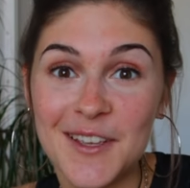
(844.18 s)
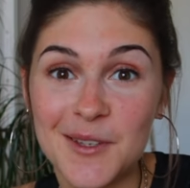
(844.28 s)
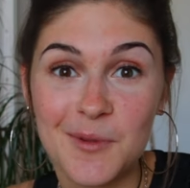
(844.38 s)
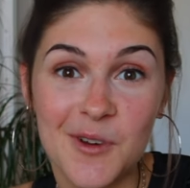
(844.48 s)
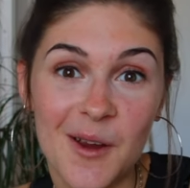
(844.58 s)

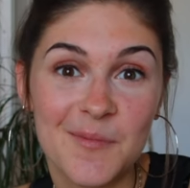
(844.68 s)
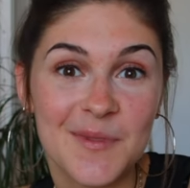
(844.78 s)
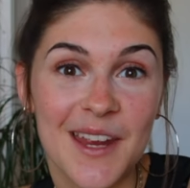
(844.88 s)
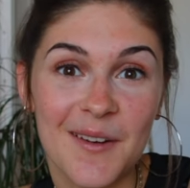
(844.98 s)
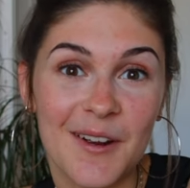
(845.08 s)
Subscribe,
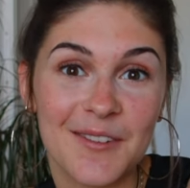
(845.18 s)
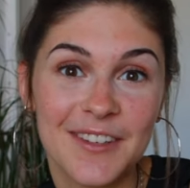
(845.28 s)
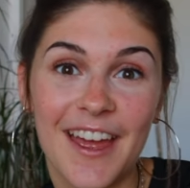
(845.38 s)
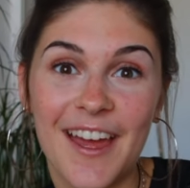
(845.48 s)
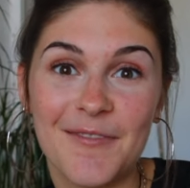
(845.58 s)
stay around,
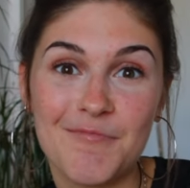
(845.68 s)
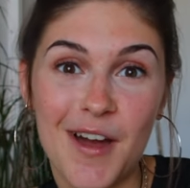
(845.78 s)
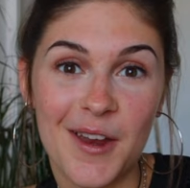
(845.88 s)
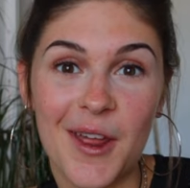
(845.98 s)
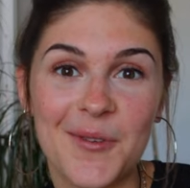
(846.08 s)
um,
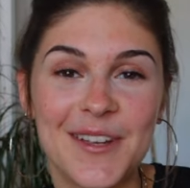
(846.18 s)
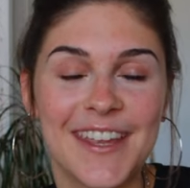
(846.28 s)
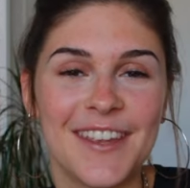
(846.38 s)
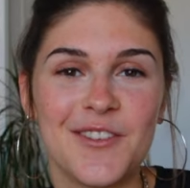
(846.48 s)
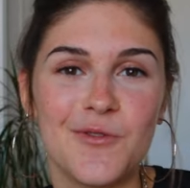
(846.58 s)
and I will
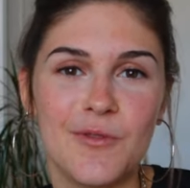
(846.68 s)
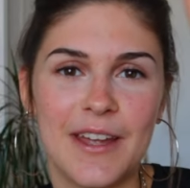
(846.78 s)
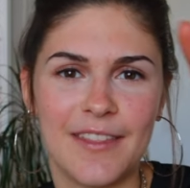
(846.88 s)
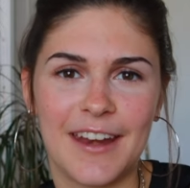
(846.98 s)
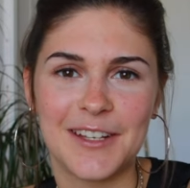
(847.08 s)
get you
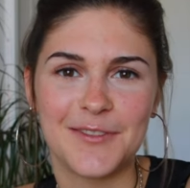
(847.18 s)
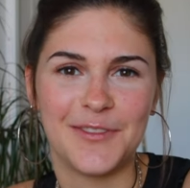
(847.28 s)
in the next